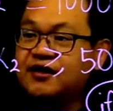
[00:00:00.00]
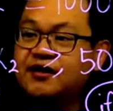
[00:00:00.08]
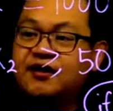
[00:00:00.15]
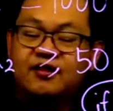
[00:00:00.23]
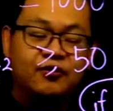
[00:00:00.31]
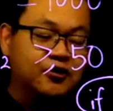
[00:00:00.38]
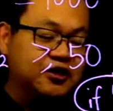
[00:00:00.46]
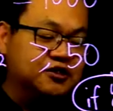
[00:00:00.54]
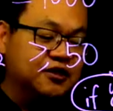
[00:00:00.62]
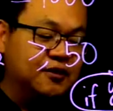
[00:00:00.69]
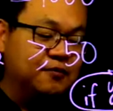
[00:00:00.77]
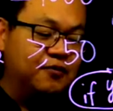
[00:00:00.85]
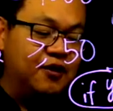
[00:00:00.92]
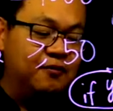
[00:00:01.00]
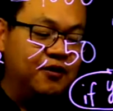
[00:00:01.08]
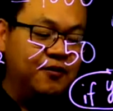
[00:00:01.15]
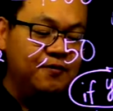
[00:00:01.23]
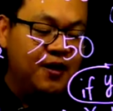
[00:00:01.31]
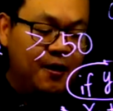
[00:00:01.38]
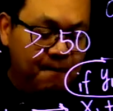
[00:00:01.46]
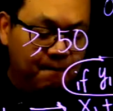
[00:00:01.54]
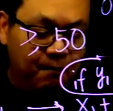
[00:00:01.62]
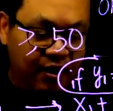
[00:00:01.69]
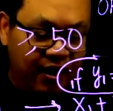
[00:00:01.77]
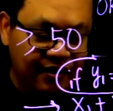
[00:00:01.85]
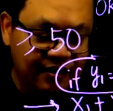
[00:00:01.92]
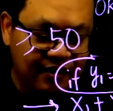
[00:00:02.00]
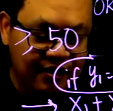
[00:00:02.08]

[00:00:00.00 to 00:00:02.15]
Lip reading: in the original problem, but